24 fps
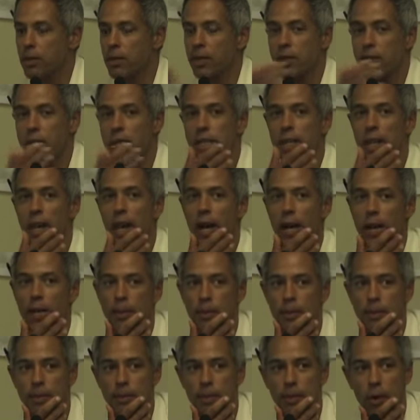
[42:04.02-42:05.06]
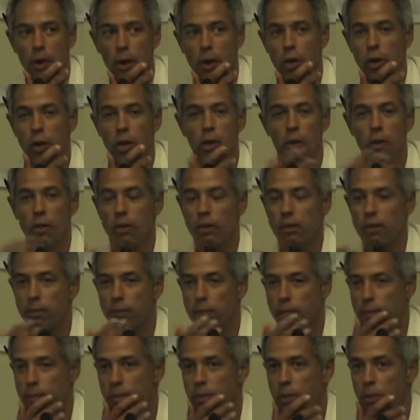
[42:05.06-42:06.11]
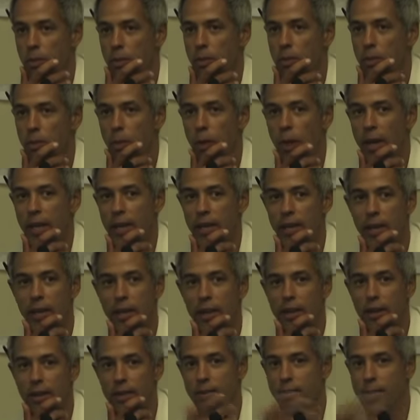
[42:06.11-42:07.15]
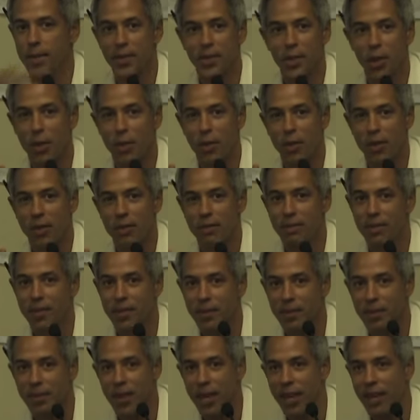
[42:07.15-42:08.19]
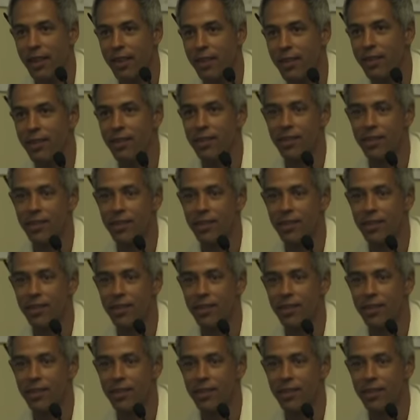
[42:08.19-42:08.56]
this is the time, or you can wait till it's over. Thank you.